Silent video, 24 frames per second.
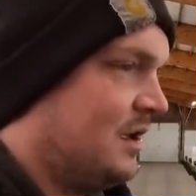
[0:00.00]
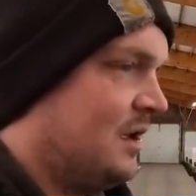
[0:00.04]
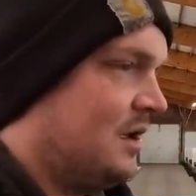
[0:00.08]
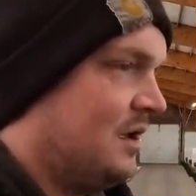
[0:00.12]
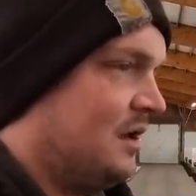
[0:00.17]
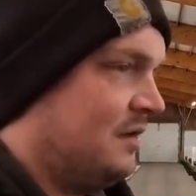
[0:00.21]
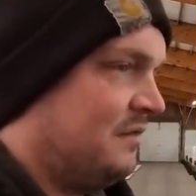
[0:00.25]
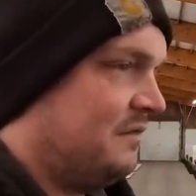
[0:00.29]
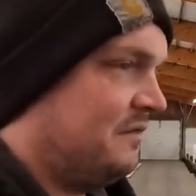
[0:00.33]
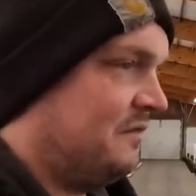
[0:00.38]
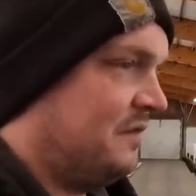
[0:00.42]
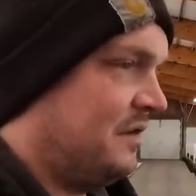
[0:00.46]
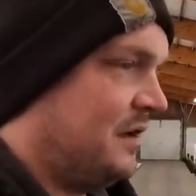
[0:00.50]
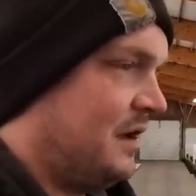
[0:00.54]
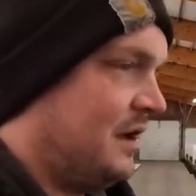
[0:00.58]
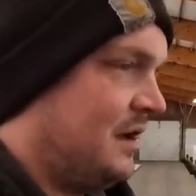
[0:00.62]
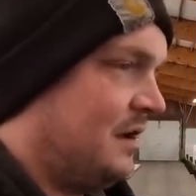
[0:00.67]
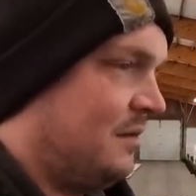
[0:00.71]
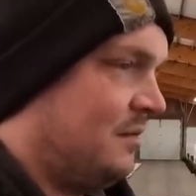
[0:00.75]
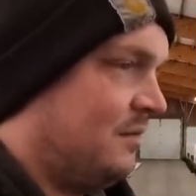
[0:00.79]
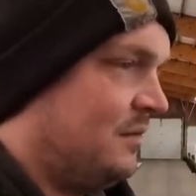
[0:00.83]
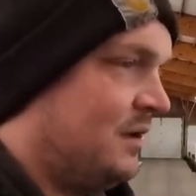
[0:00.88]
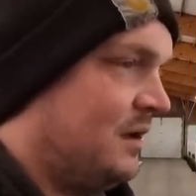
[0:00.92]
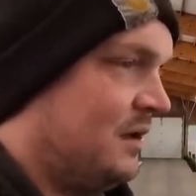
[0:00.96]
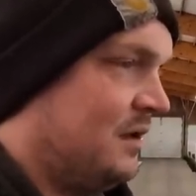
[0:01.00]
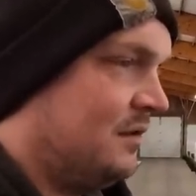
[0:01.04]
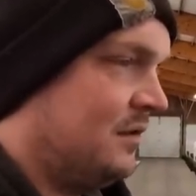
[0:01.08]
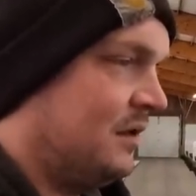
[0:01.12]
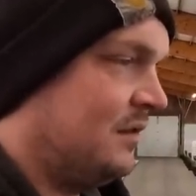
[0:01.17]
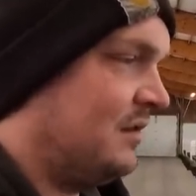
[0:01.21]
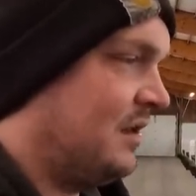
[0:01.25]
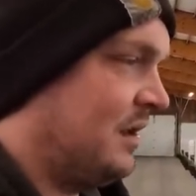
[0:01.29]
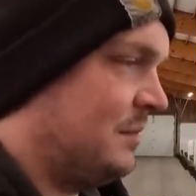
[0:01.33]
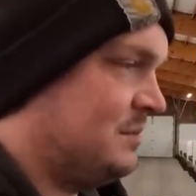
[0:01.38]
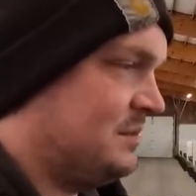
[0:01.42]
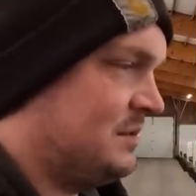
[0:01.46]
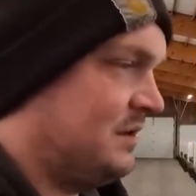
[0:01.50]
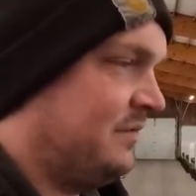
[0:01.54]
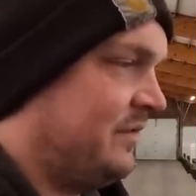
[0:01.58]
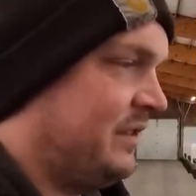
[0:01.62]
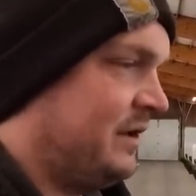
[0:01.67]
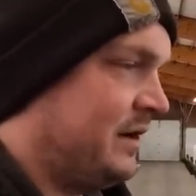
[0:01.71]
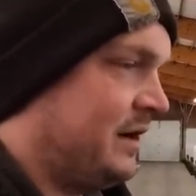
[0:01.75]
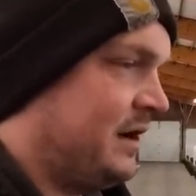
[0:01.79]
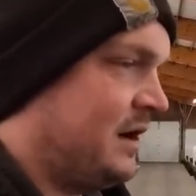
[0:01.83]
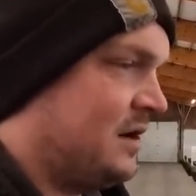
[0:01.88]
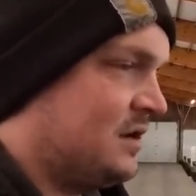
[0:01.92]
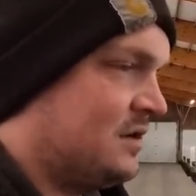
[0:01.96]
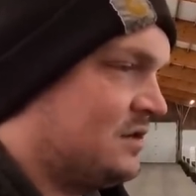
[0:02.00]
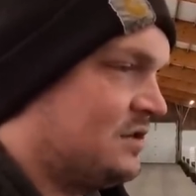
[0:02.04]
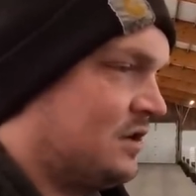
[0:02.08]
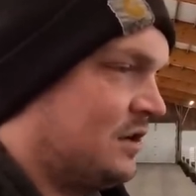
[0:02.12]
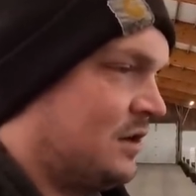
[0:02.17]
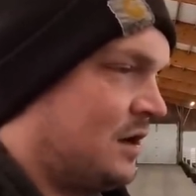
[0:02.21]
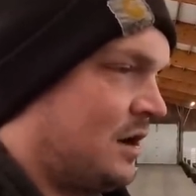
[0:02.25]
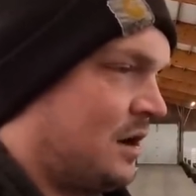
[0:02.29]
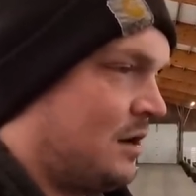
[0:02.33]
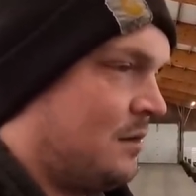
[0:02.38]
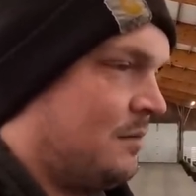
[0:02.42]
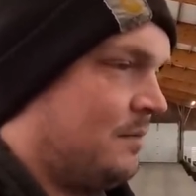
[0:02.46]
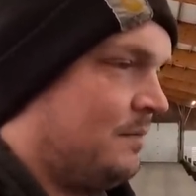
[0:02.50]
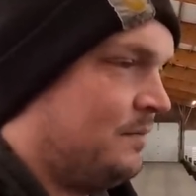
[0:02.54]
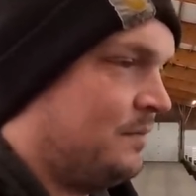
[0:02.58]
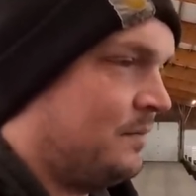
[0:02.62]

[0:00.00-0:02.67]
If the tips of their ears are